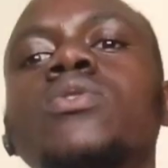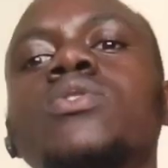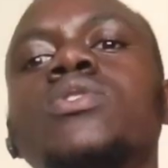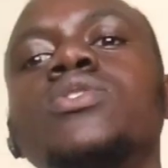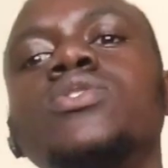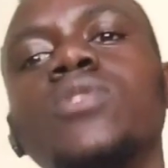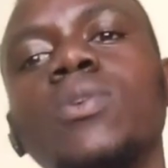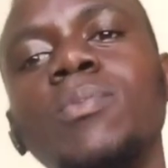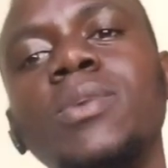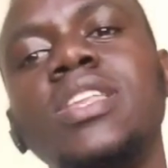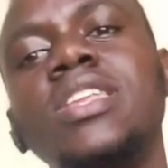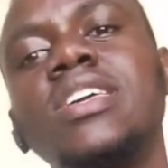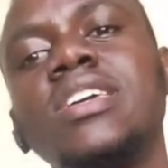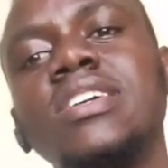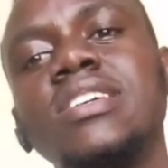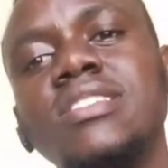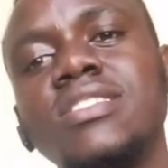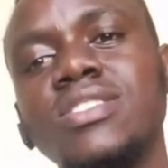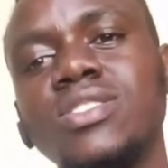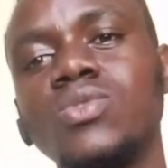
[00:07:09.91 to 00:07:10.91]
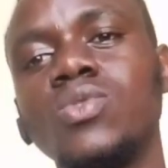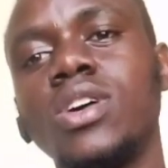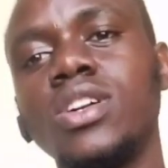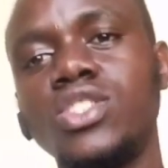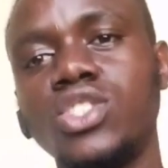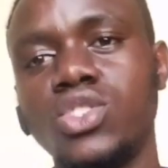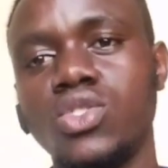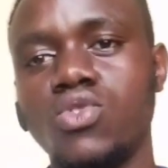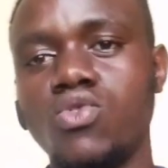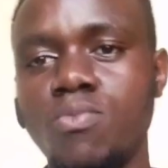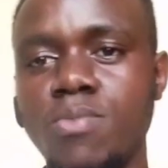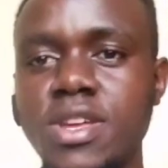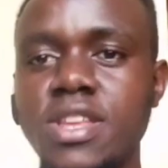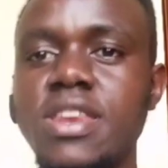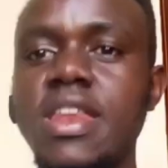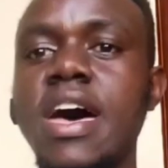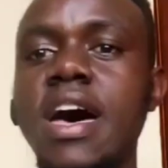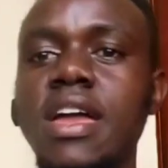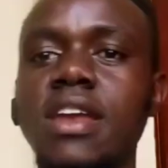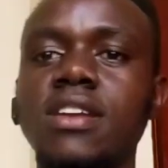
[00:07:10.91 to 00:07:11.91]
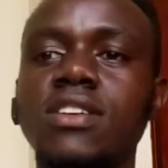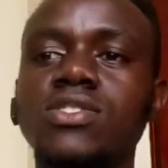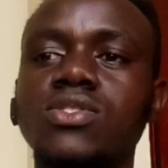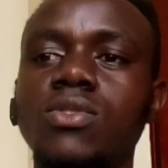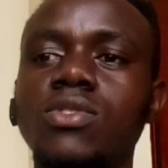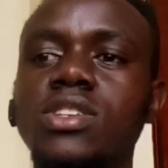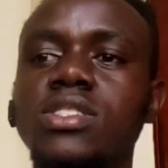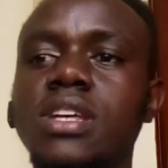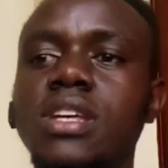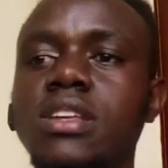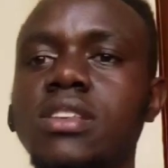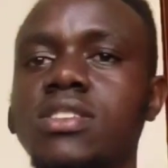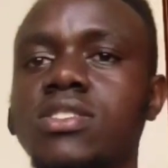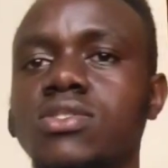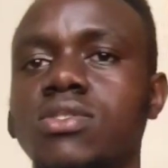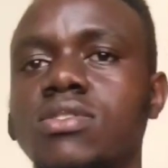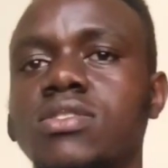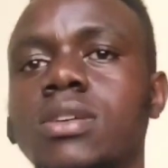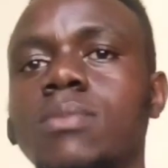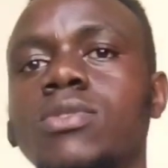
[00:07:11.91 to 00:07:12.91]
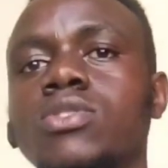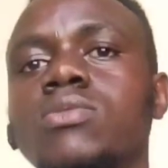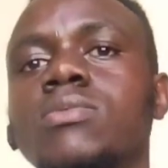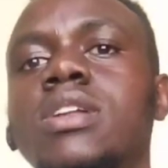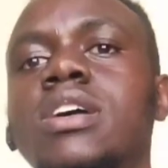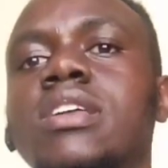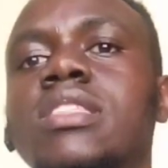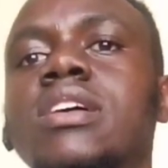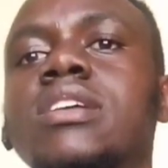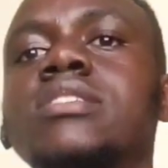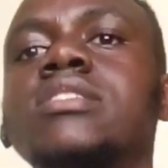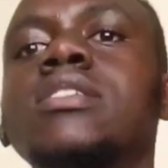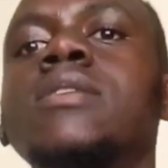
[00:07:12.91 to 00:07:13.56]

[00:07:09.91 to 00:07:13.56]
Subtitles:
So meaning it is what should be done. So research is not supposed to be like that.